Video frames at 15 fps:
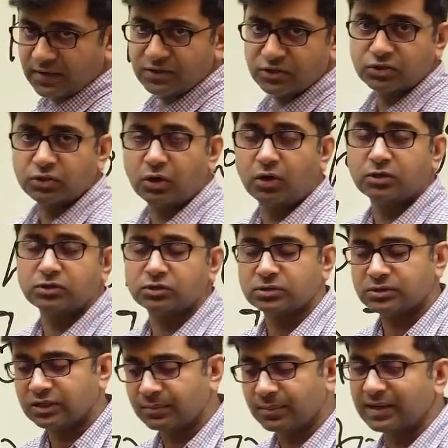stocks,
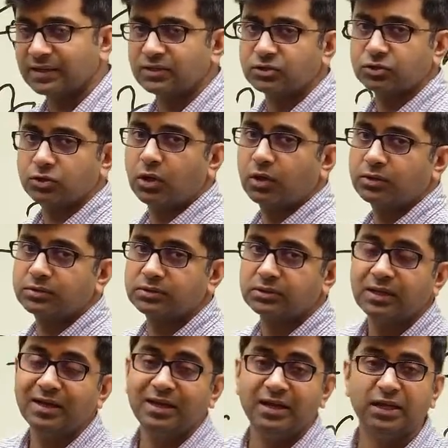thematic stocks,
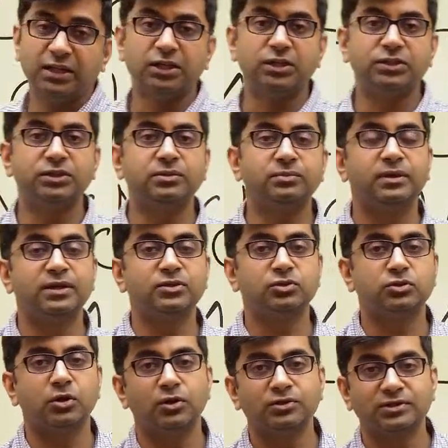energy based
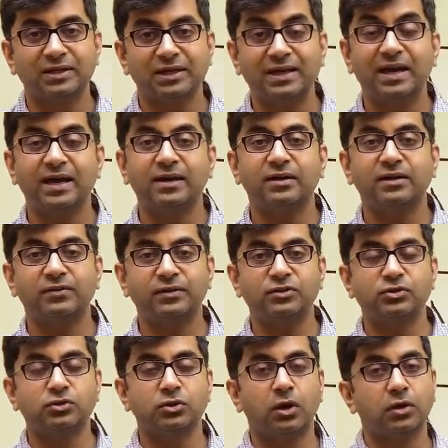stocks, AI driven
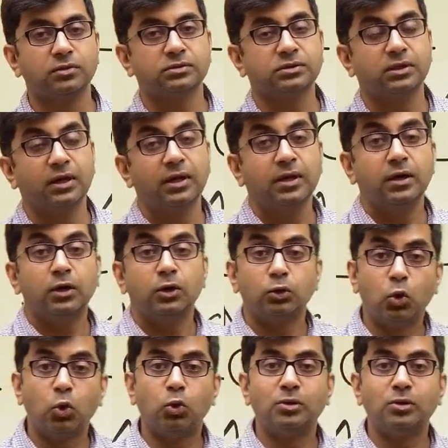stocks, gold,